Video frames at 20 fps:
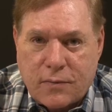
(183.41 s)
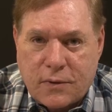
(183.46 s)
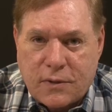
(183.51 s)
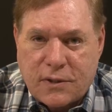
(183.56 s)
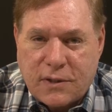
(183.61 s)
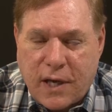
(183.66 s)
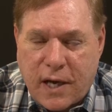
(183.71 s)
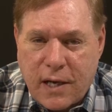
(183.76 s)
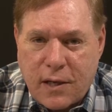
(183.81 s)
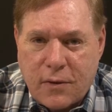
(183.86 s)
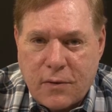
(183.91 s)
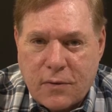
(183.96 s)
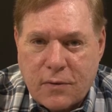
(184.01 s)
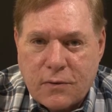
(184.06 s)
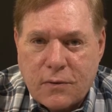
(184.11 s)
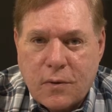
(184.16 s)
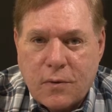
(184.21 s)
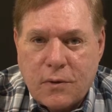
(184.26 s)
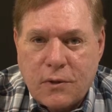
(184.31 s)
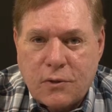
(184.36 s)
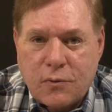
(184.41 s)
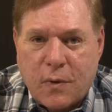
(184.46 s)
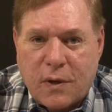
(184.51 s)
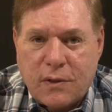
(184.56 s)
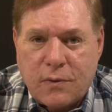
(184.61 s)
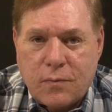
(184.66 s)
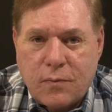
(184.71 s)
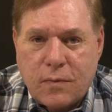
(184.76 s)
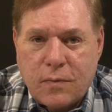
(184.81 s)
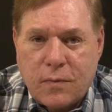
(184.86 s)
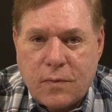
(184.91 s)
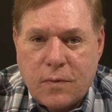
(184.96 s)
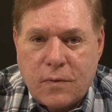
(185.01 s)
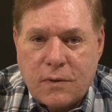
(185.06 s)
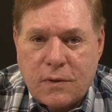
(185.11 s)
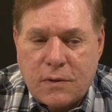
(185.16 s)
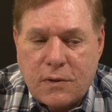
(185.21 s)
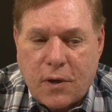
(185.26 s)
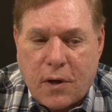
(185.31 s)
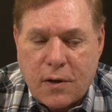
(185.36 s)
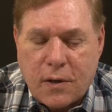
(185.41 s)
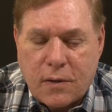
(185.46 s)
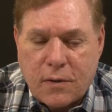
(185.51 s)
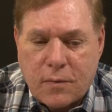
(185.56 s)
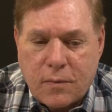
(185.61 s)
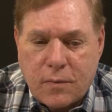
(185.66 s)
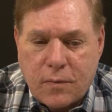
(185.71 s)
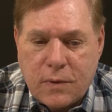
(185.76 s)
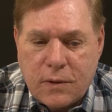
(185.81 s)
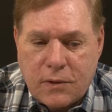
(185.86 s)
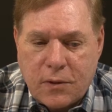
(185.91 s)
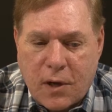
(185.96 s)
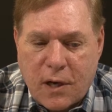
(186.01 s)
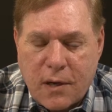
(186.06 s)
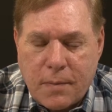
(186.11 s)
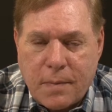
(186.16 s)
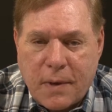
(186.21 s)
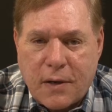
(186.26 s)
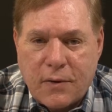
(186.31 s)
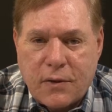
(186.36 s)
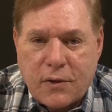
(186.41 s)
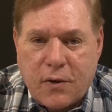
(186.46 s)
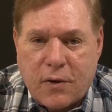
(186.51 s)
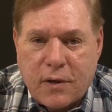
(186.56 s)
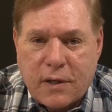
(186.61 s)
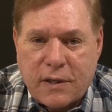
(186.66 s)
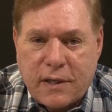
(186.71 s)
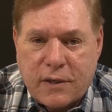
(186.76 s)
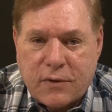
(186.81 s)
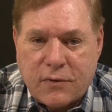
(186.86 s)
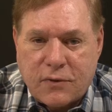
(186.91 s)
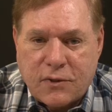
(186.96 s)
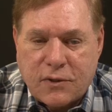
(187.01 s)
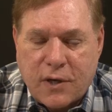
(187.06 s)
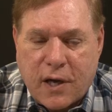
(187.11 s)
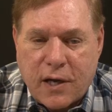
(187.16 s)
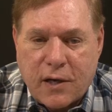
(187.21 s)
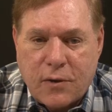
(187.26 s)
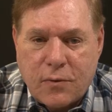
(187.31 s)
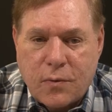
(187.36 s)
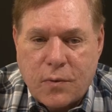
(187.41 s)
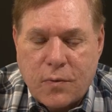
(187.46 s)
The cycle is what we talk about the architecture cycle.